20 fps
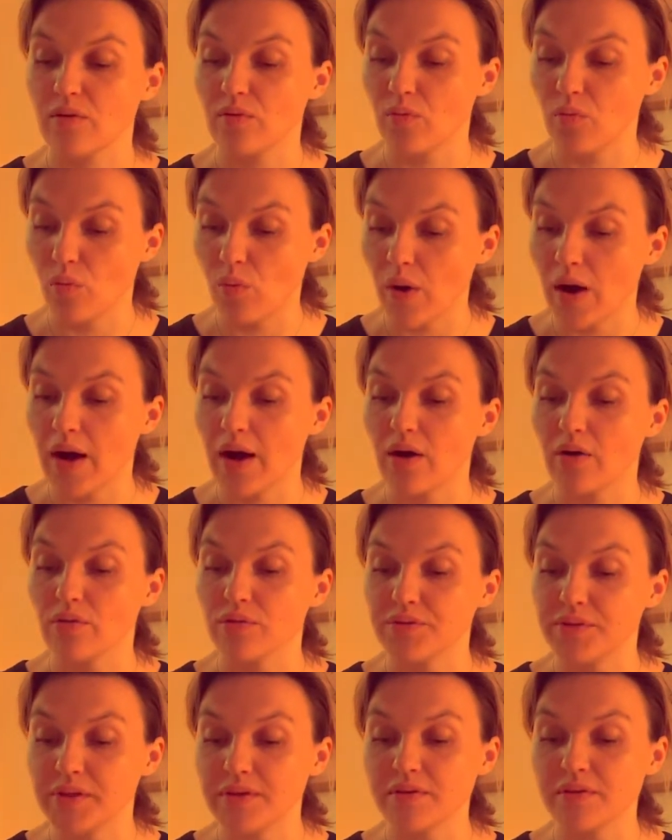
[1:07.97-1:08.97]

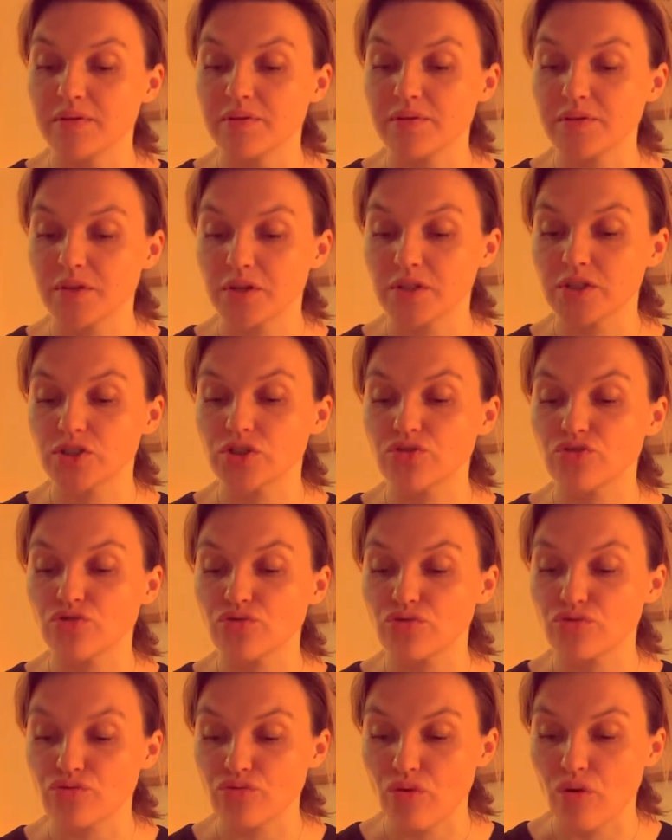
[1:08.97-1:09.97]
wow, this is such a
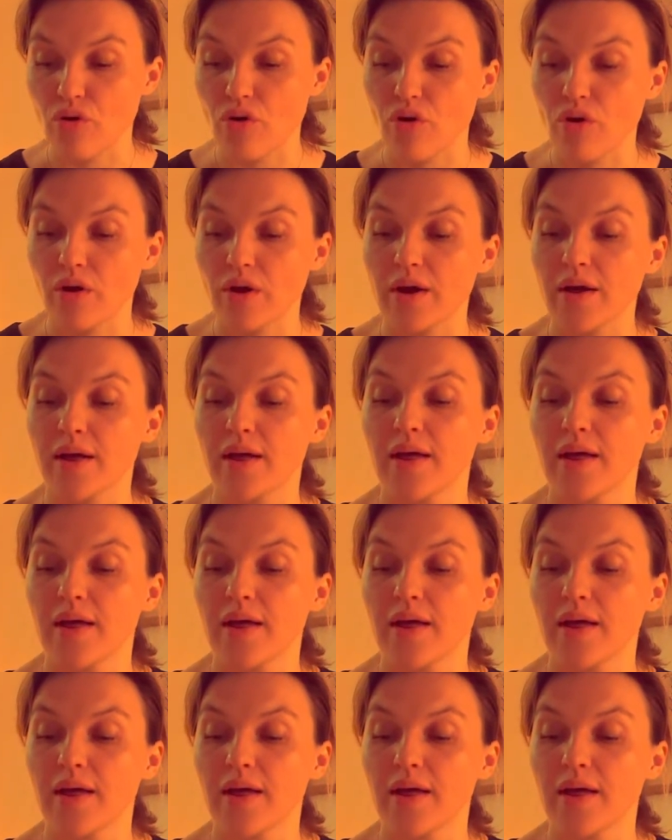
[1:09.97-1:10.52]
strong